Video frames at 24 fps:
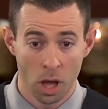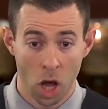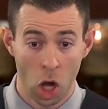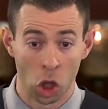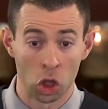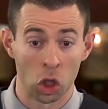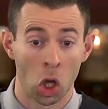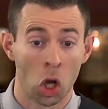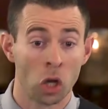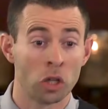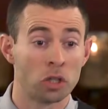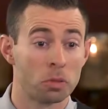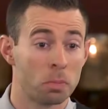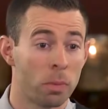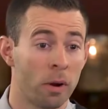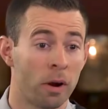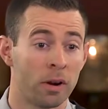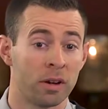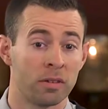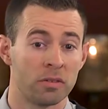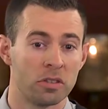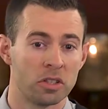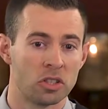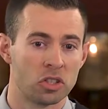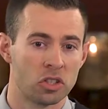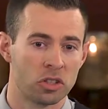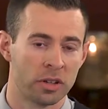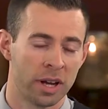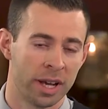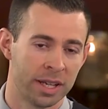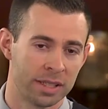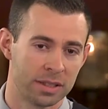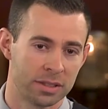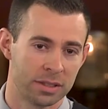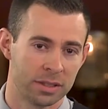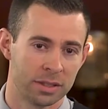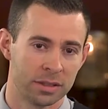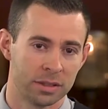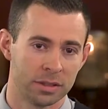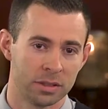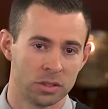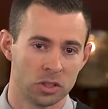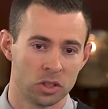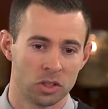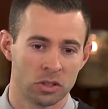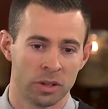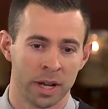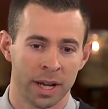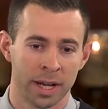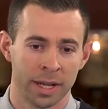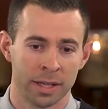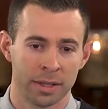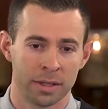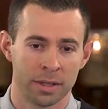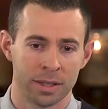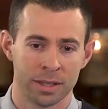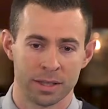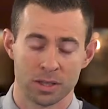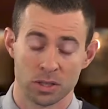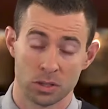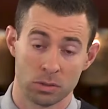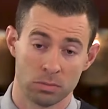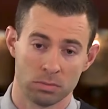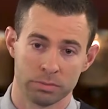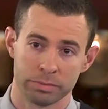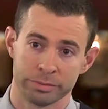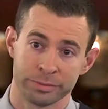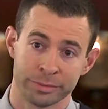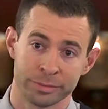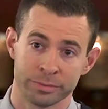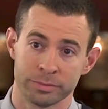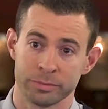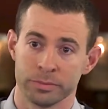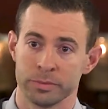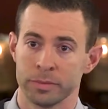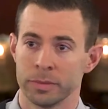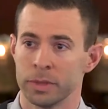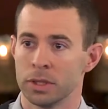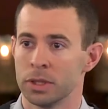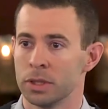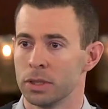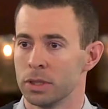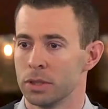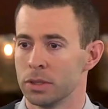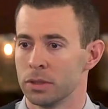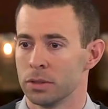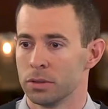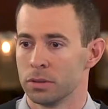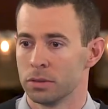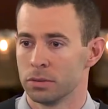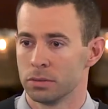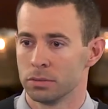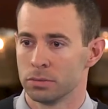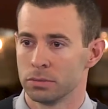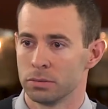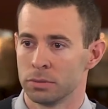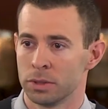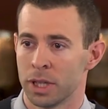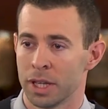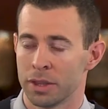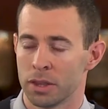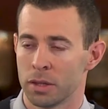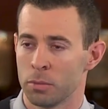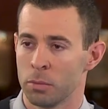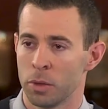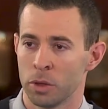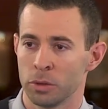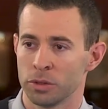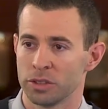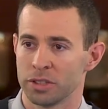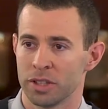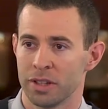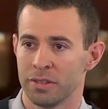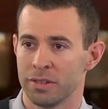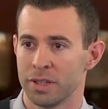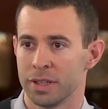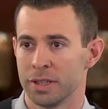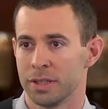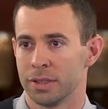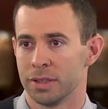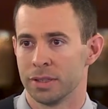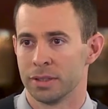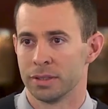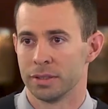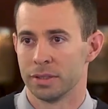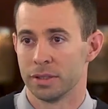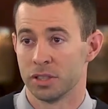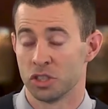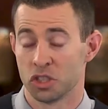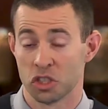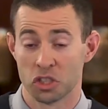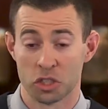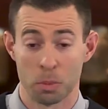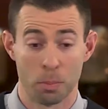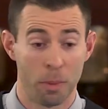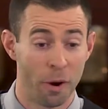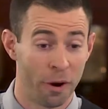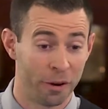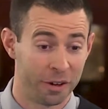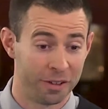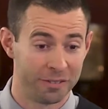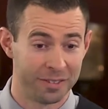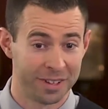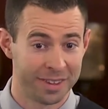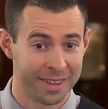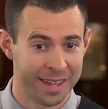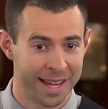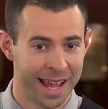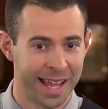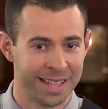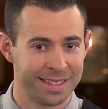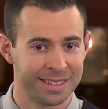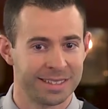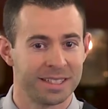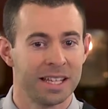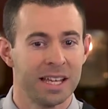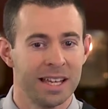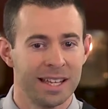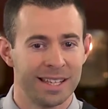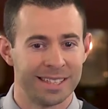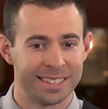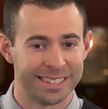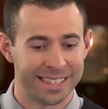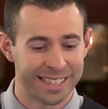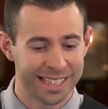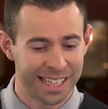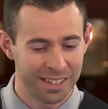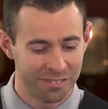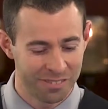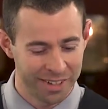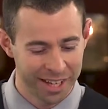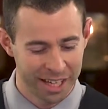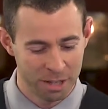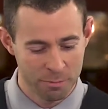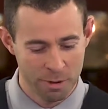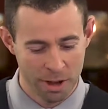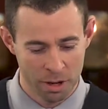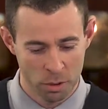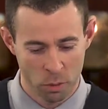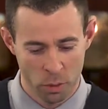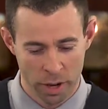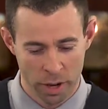a large part of the stress and strain, and it's not the most of it. It's just a part of it that adds a significant amount